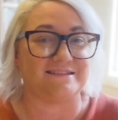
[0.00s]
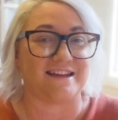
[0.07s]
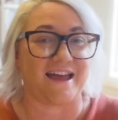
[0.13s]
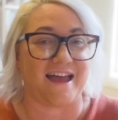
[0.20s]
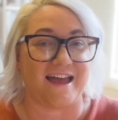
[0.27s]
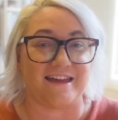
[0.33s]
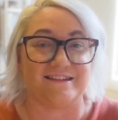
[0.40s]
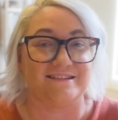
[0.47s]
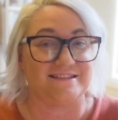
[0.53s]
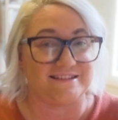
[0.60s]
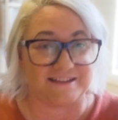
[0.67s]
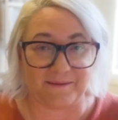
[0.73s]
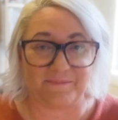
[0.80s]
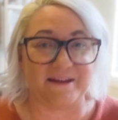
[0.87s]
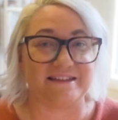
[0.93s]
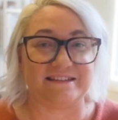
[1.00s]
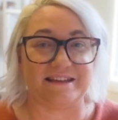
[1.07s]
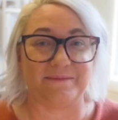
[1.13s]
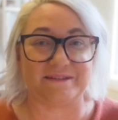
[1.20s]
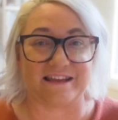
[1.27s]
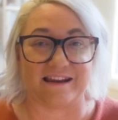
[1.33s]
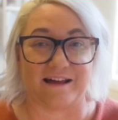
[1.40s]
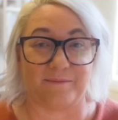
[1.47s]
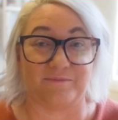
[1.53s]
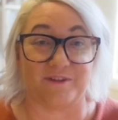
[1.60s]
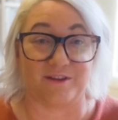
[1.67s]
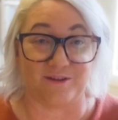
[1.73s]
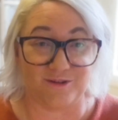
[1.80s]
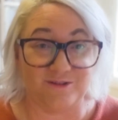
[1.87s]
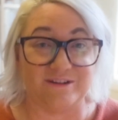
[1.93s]
and step-by-step setup that
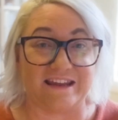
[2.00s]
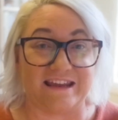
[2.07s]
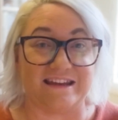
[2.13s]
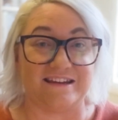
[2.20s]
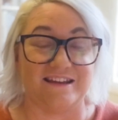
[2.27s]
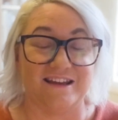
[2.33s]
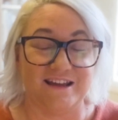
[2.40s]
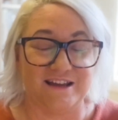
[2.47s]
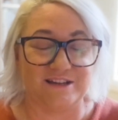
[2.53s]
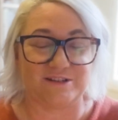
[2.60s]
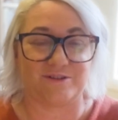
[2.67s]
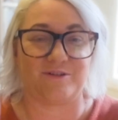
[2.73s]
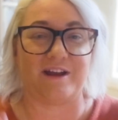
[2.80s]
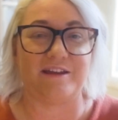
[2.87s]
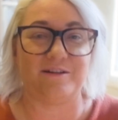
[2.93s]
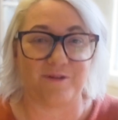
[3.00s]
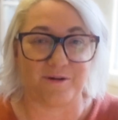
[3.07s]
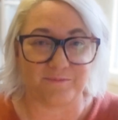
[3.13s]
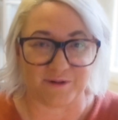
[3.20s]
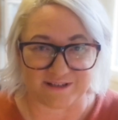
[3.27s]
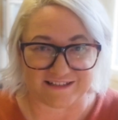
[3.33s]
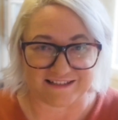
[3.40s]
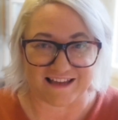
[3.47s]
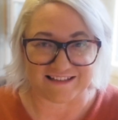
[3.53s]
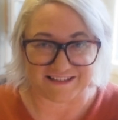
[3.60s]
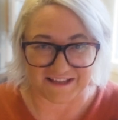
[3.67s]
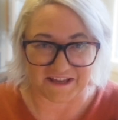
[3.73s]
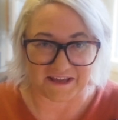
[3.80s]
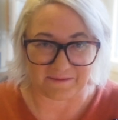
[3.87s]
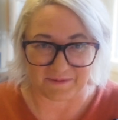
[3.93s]
you need to create your own personalized
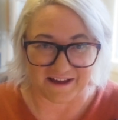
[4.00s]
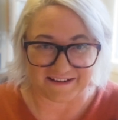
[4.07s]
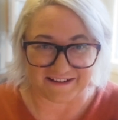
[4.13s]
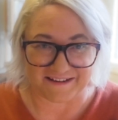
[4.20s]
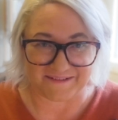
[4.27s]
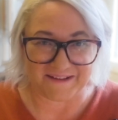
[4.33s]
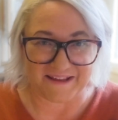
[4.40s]
thinking partner.